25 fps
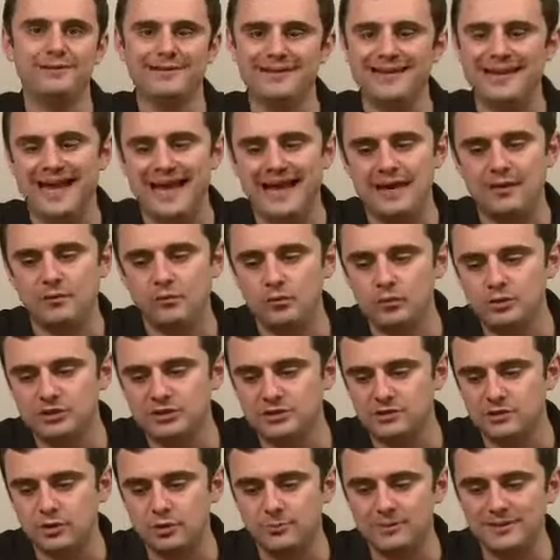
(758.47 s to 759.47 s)
today, which
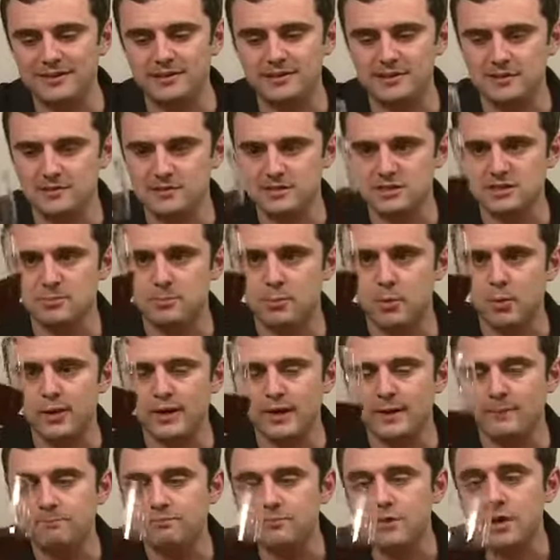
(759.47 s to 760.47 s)
is a little bit d-
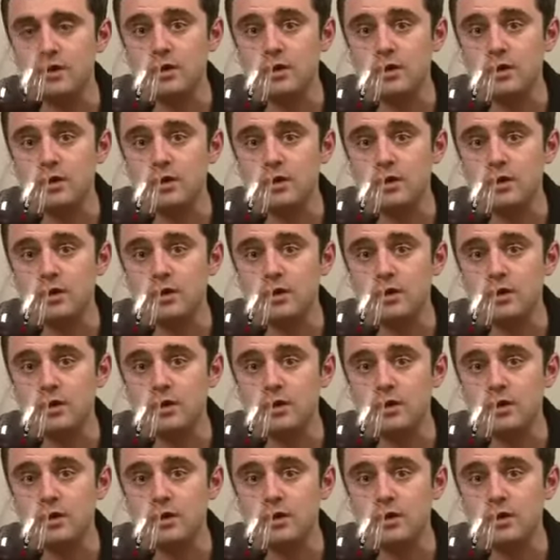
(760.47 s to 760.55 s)
disappointing.